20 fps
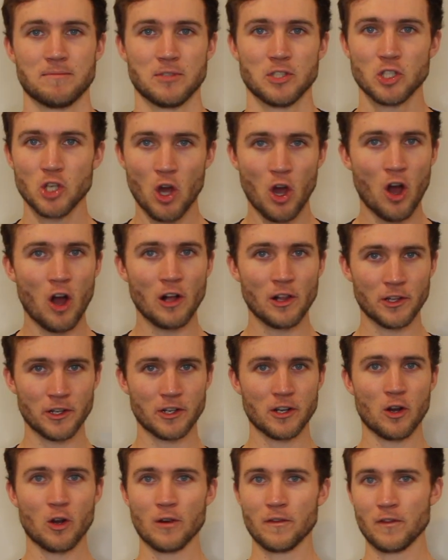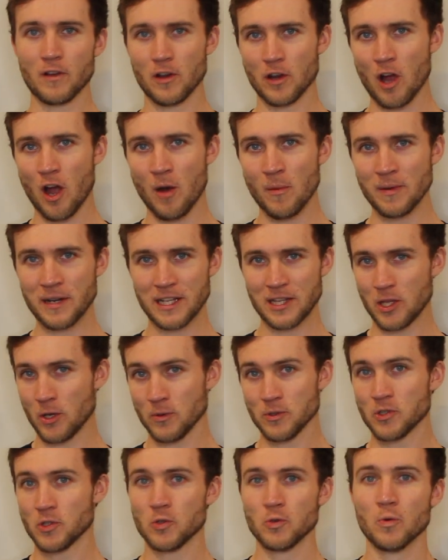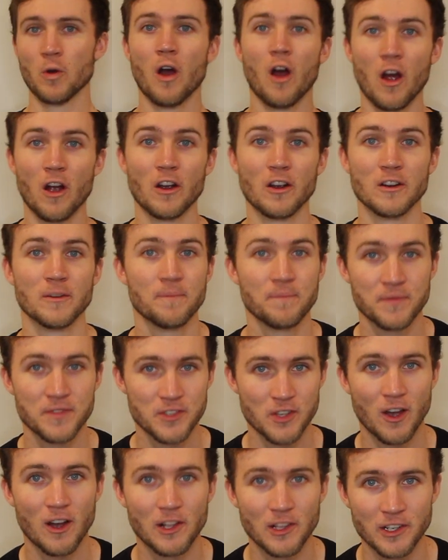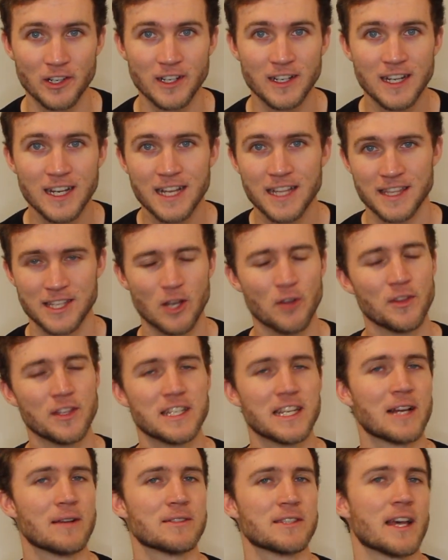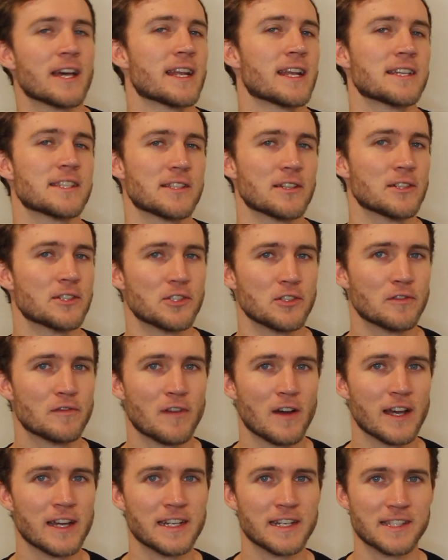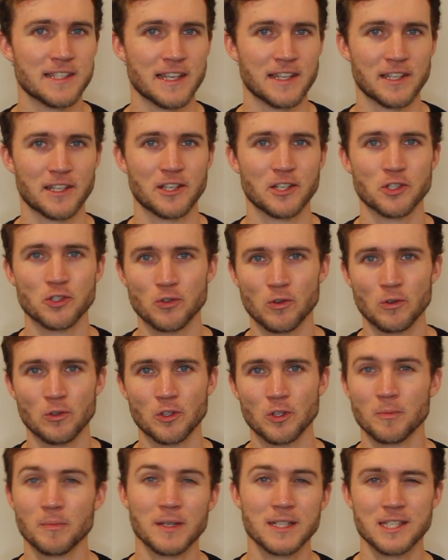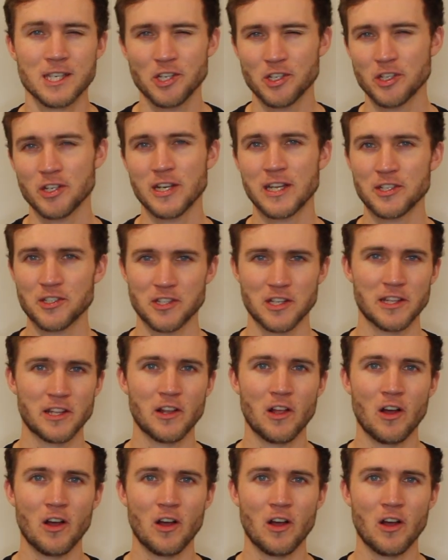taller or accommodate those who are taller. The only downside I still do find is that the controller positioning is just a little